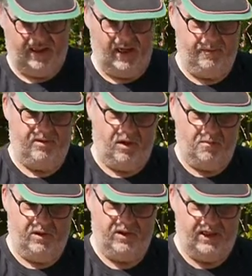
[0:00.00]
keep too
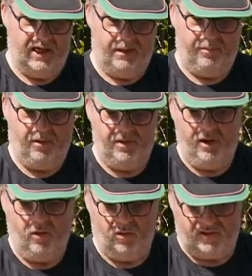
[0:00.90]
much in here. Probably
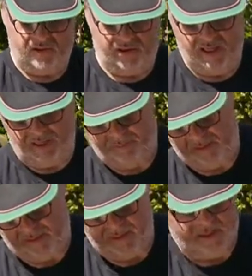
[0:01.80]
hooks I keep
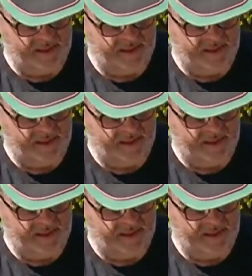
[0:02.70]
in